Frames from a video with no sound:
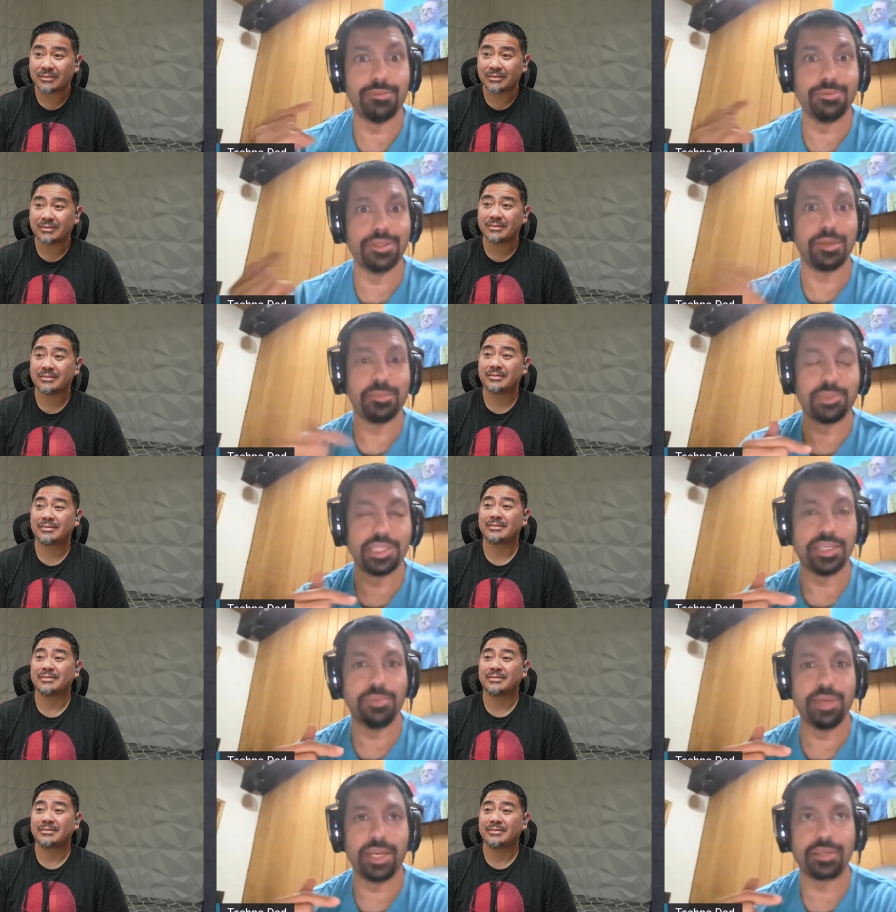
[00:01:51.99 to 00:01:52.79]
Speaker 1: when I play it
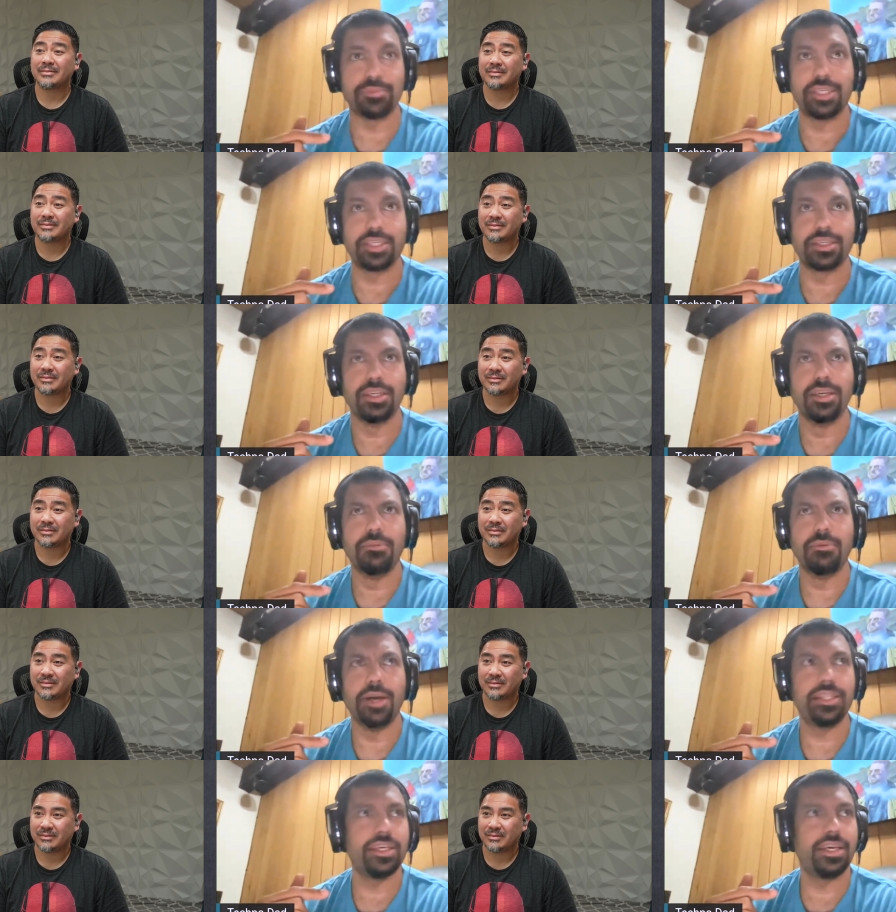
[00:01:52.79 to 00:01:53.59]
back. I'm like,
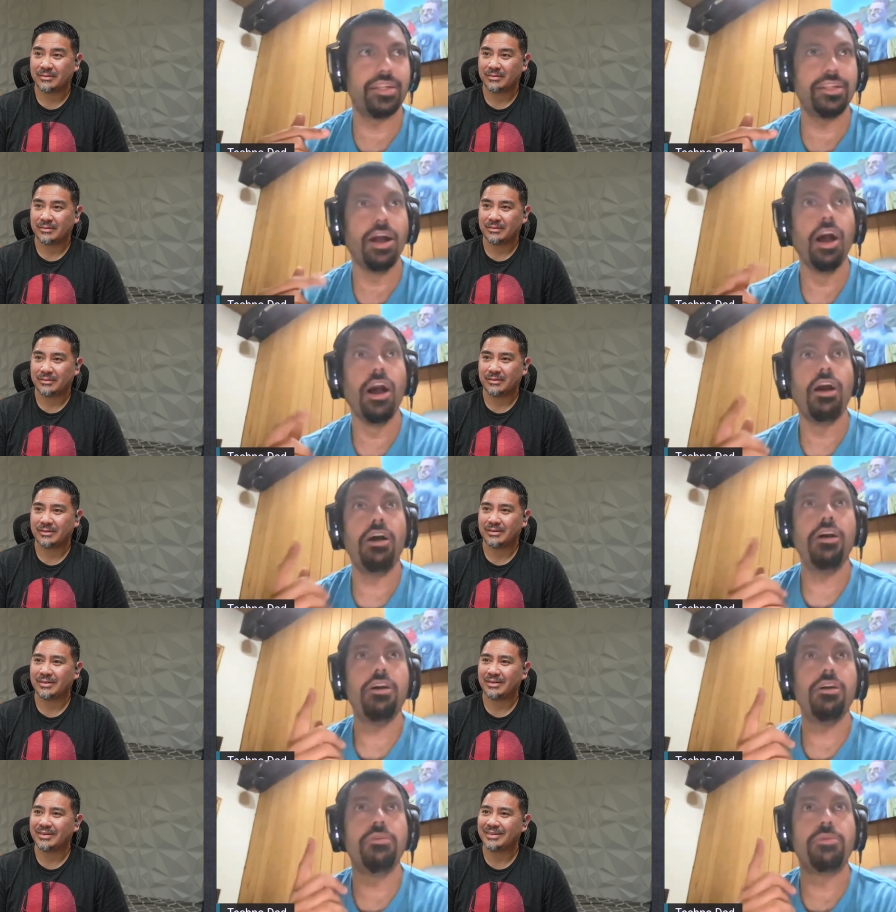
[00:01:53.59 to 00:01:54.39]
why the hell?
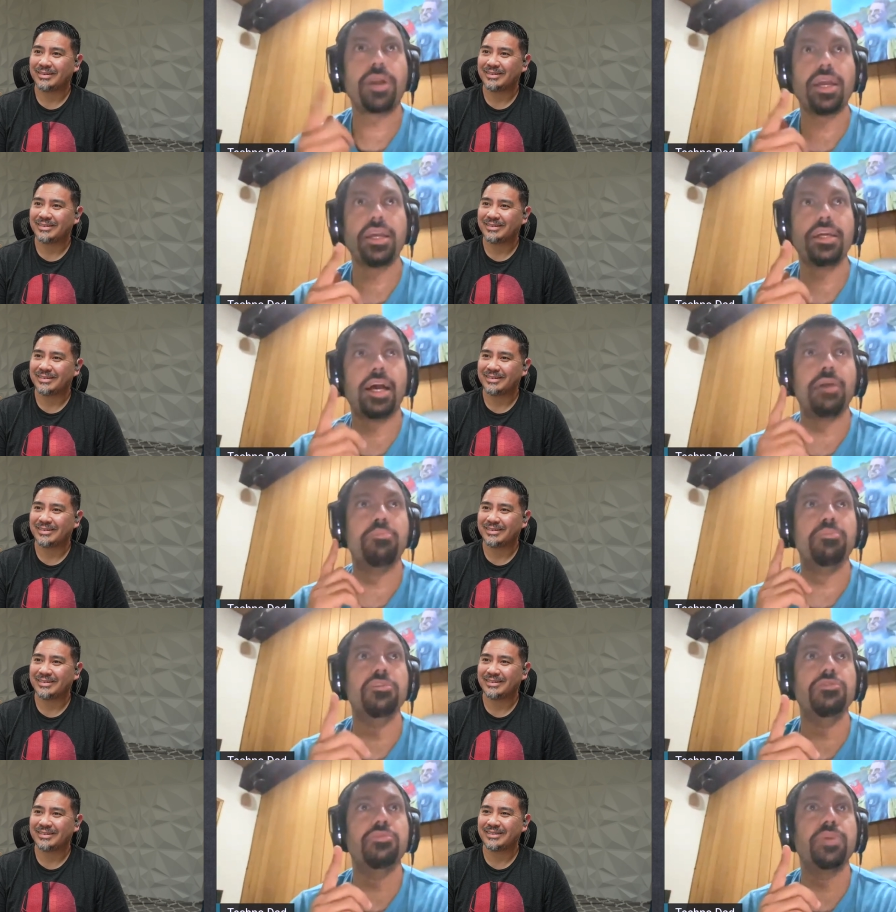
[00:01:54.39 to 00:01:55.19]
Oh, right. I
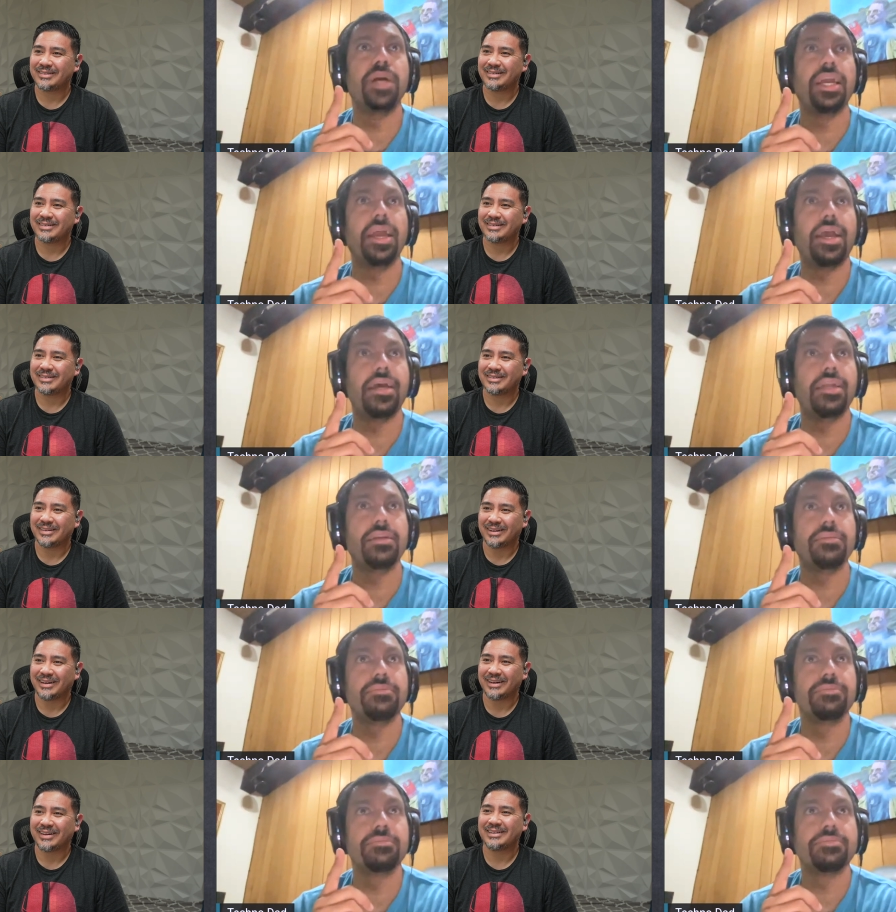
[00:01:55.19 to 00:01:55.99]
moved my head.
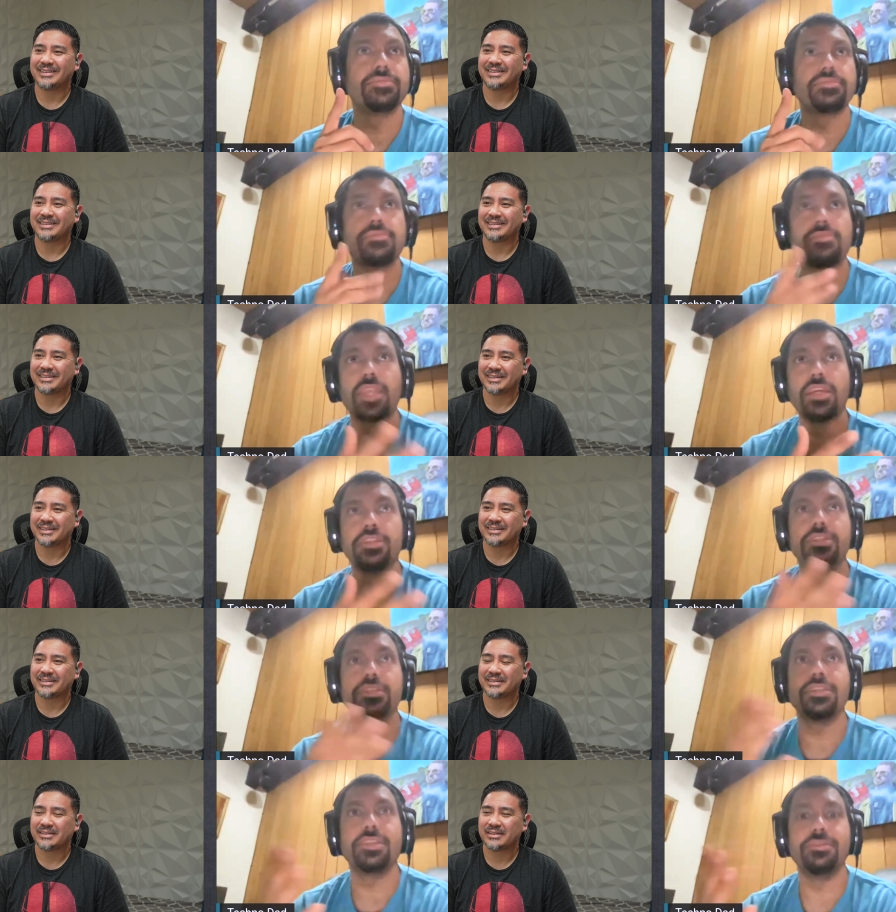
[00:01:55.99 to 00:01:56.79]

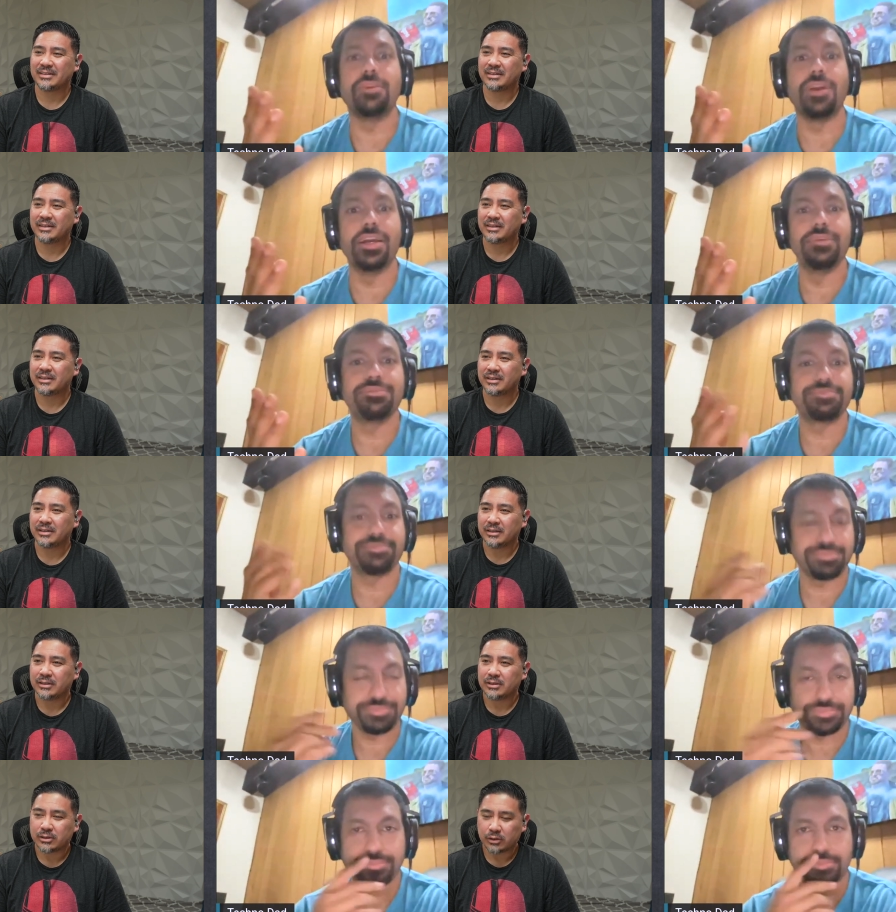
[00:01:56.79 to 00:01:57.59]
Right.
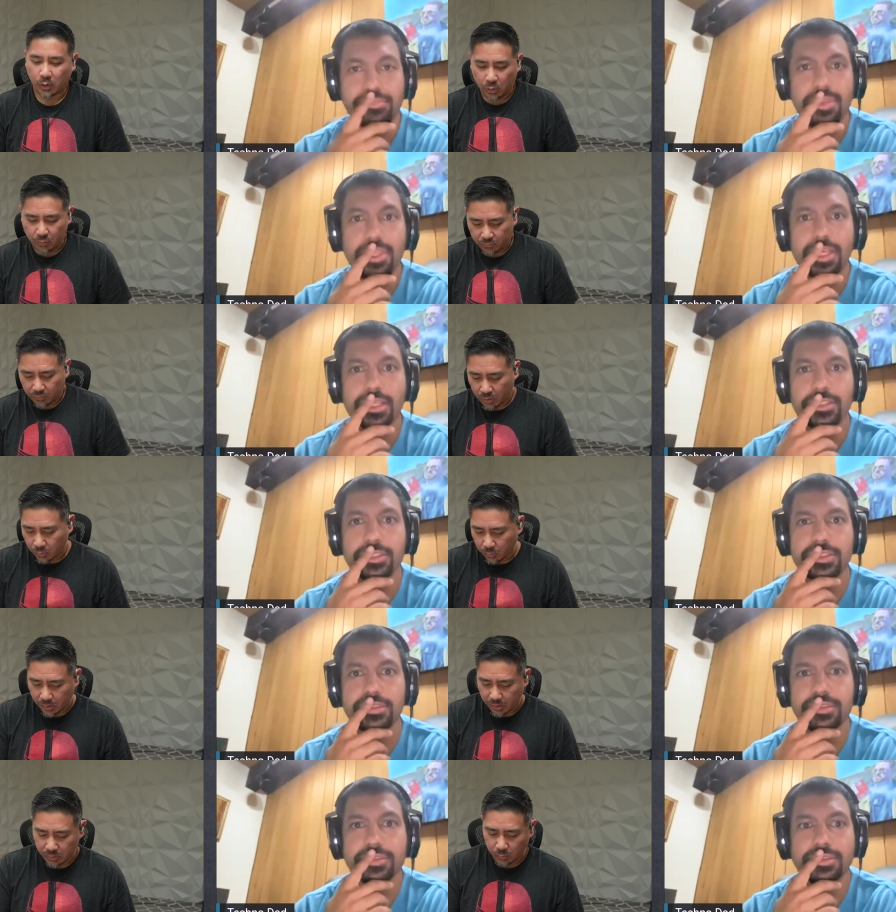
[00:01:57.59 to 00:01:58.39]
Speaker 2: So
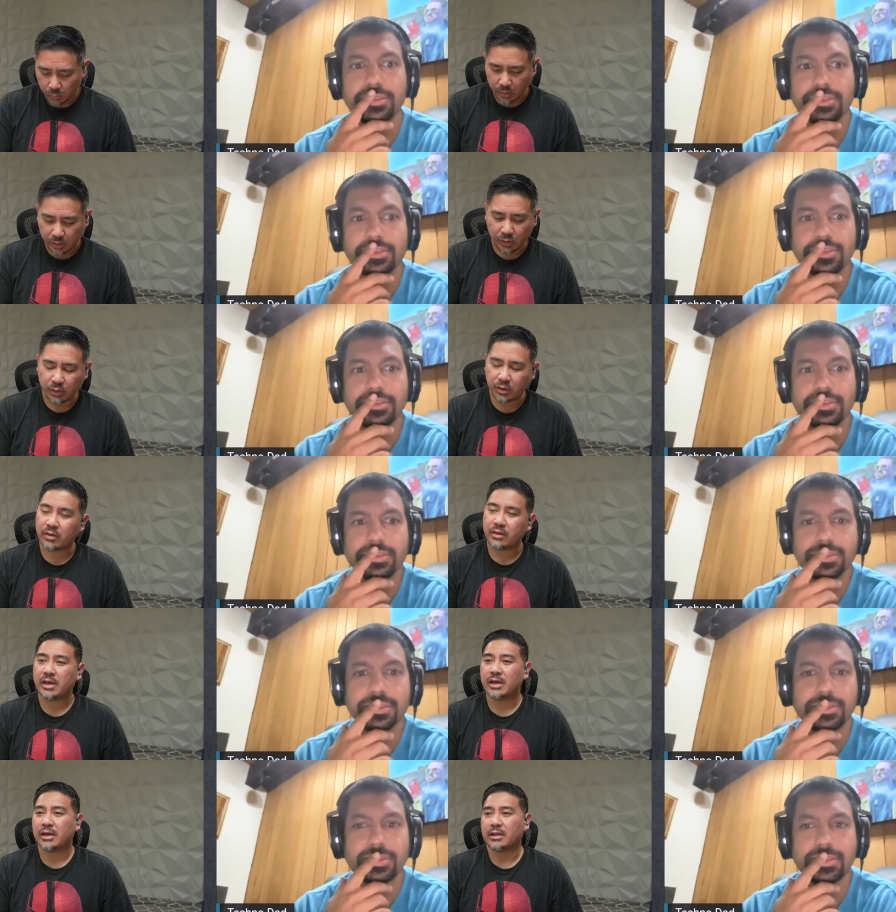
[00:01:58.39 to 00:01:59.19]
overall, what do you
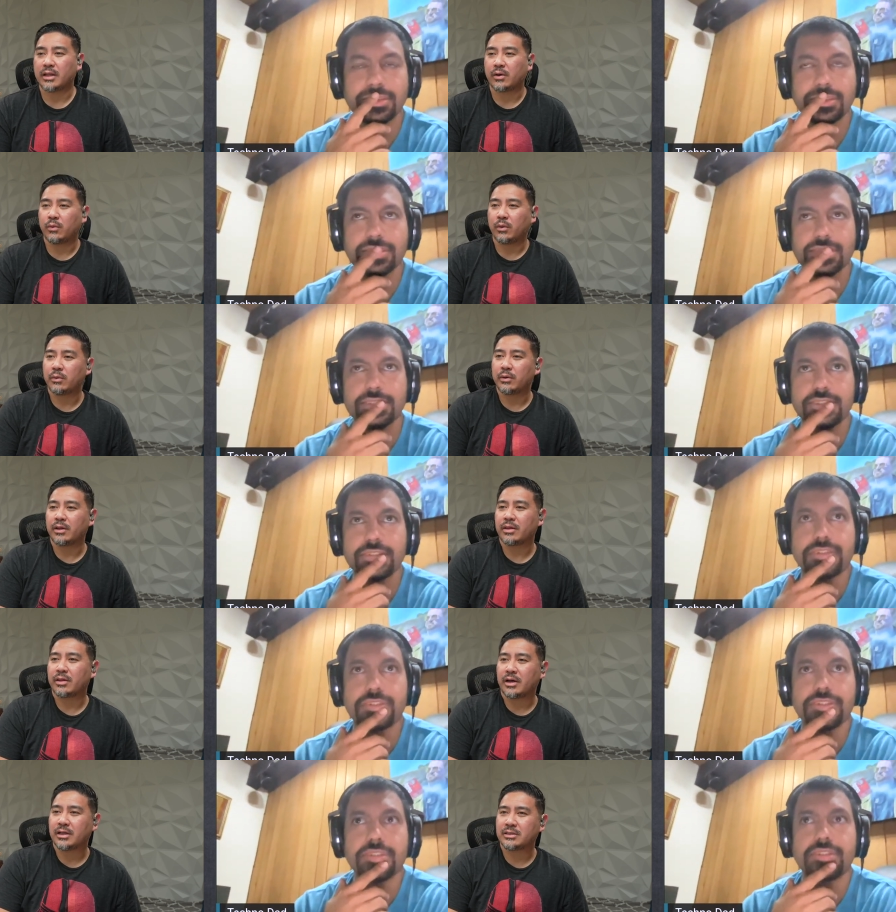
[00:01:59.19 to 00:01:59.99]
think? Like, what were your